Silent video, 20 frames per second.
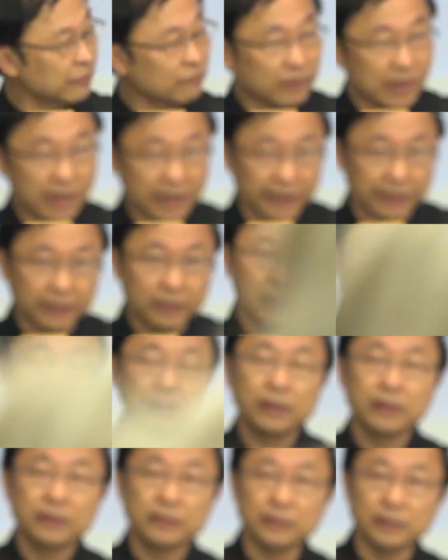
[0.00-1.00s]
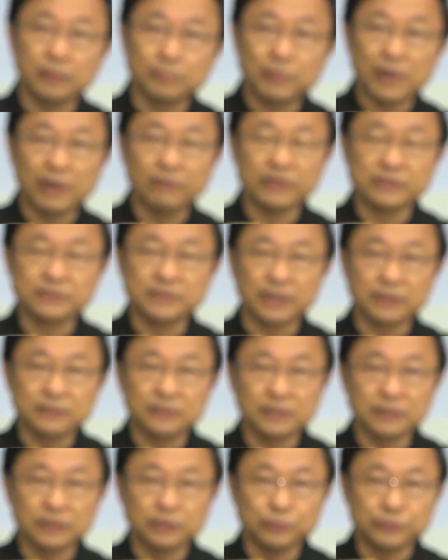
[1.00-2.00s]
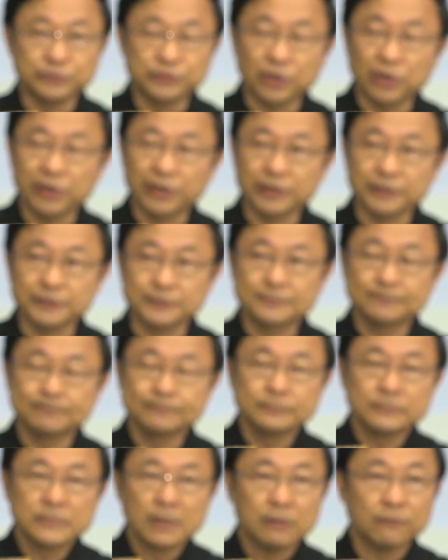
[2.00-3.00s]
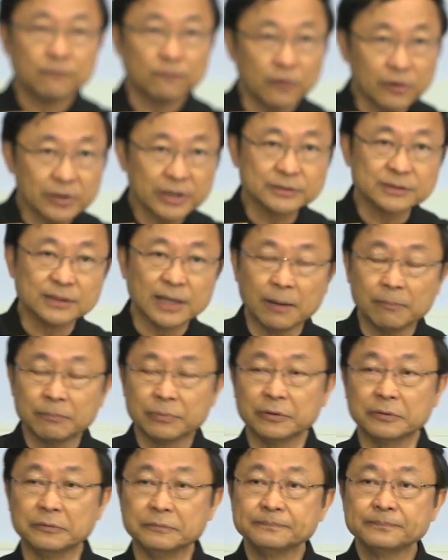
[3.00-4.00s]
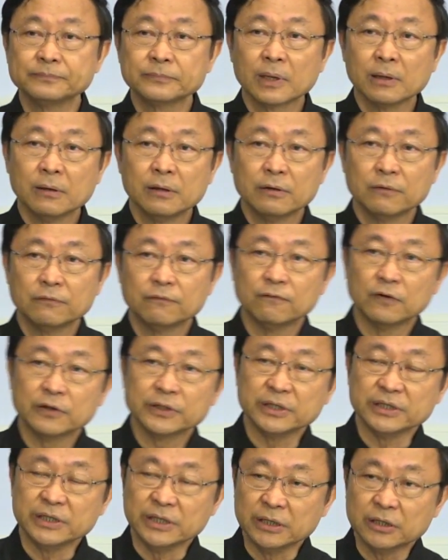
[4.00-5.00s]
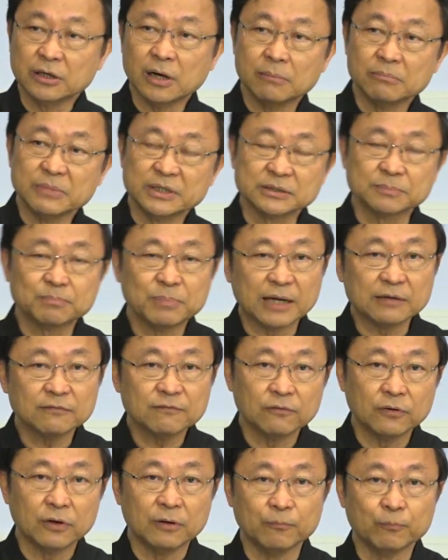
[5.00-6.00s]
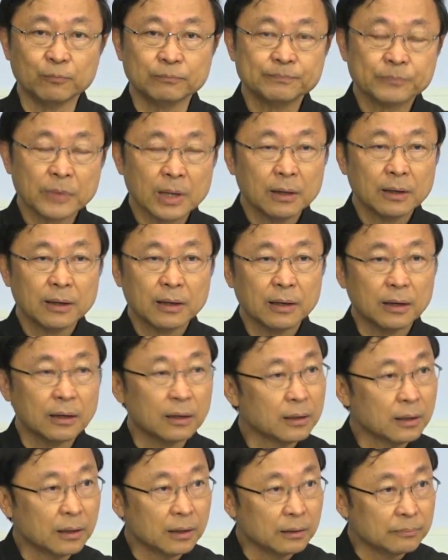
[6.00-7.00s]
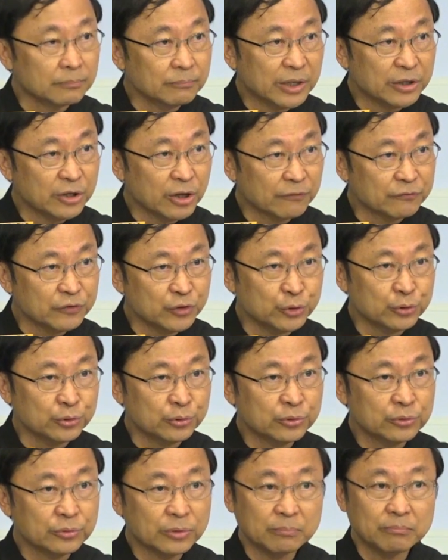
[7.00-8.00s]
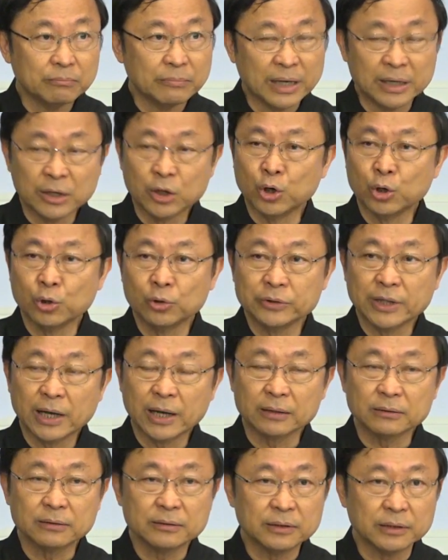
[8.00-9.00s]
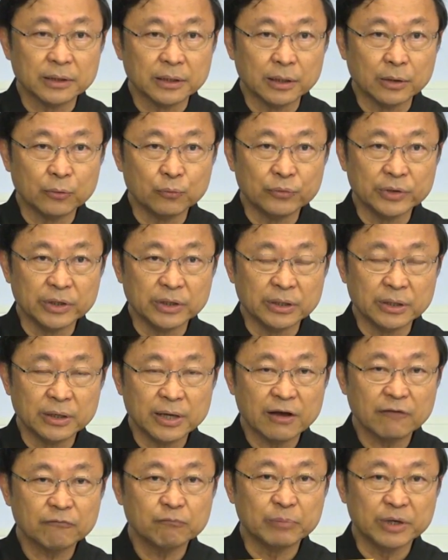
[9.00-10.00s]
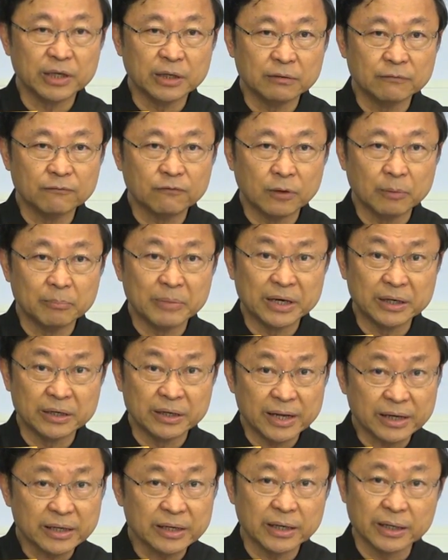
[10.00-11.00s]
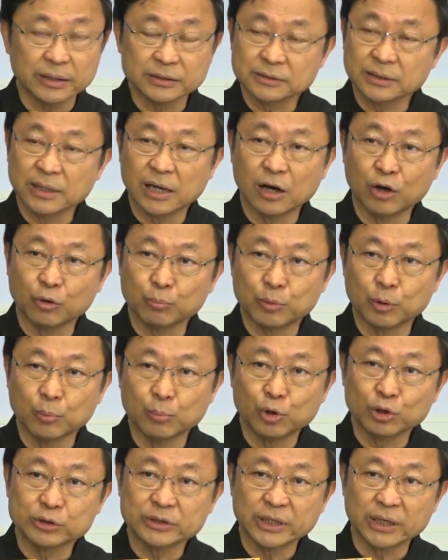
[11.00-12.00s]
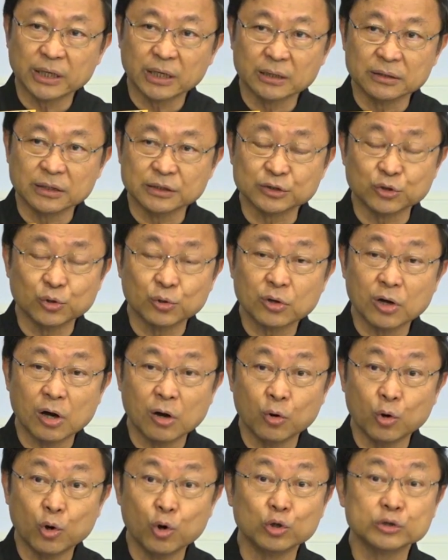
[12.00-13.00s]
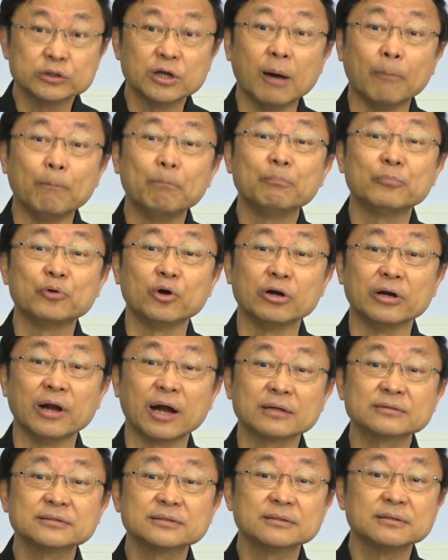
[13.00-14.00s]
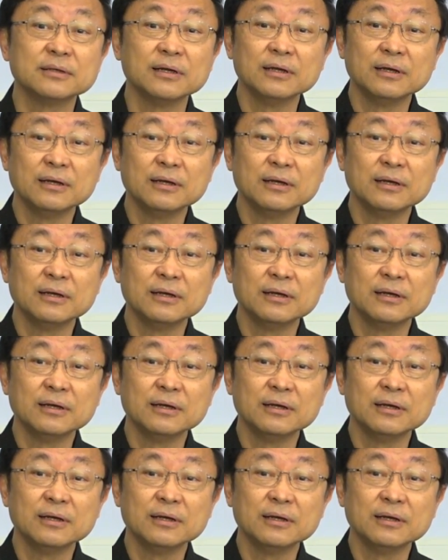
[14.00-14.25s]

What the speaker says: invite the private sector to join us. For example, for the e-commerce platform, many of you may know that we have been for many decades now promoting the so-called OTOP products,